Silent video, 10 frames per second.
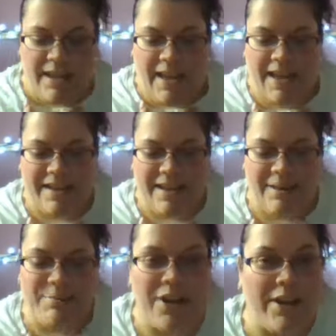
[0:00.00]
And
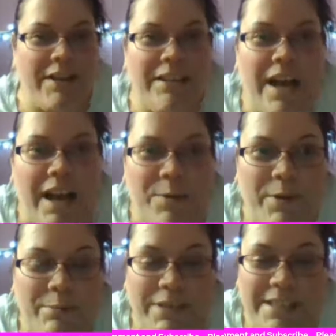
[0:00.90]
I'm not going to lie,
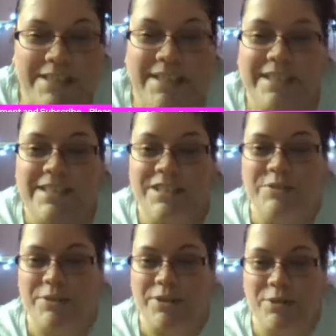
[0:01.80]
when I'm listening to
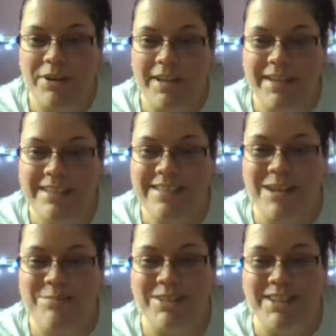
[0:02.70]
the recordings,
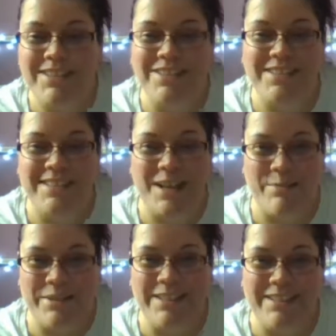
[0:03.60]
I'm a
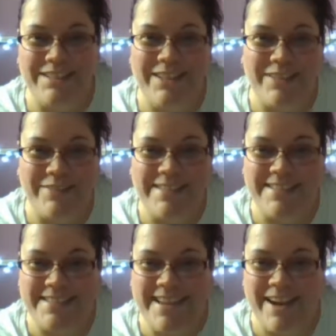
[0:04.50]
little nervous
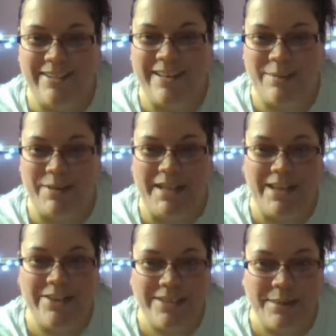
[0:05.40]
and scared that I'm going to
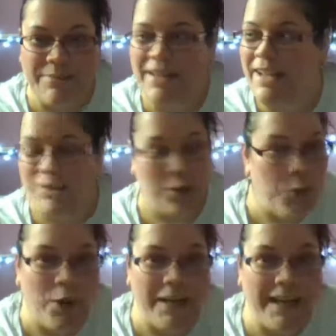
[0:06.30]
hear something I don't
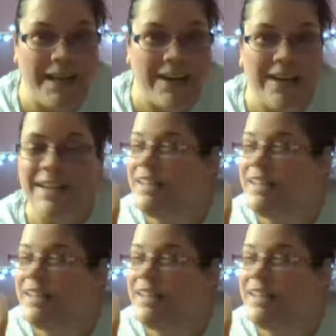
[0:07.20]
want to hear.